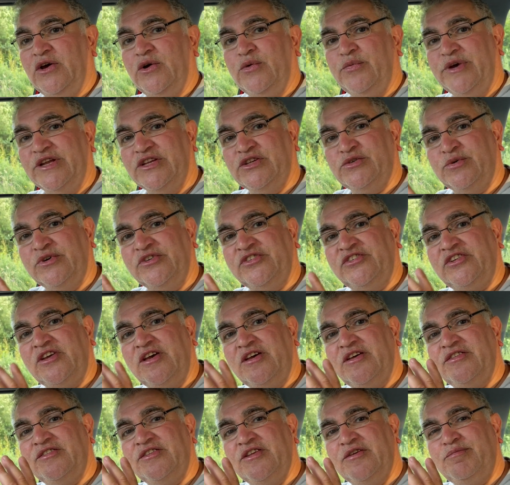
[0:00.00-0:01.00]
which was
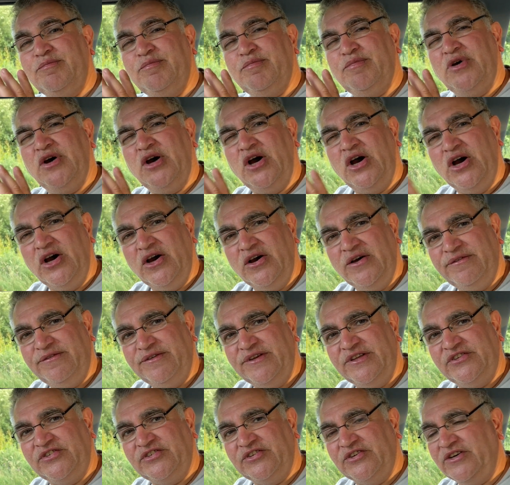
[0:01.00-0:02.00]
the
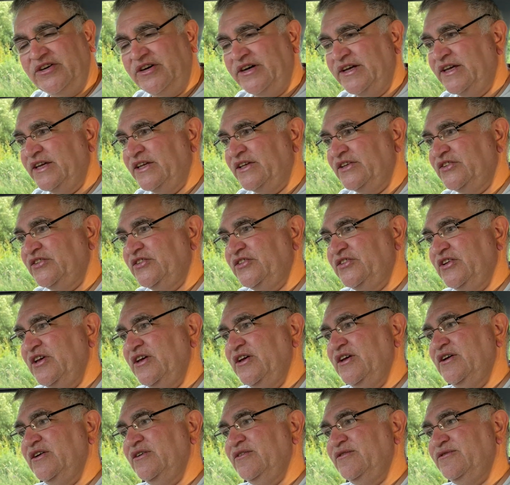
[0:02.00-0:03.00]
perfect size
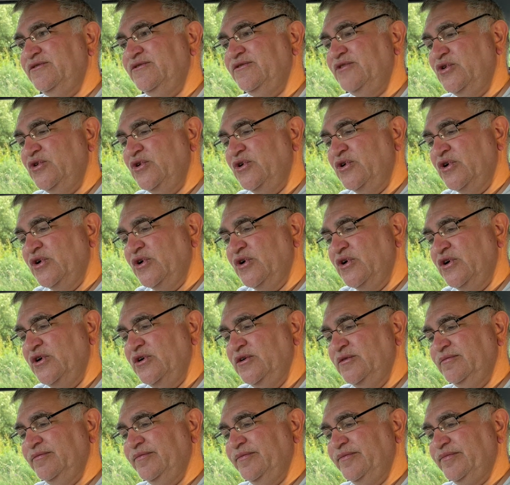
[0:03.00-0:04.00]
for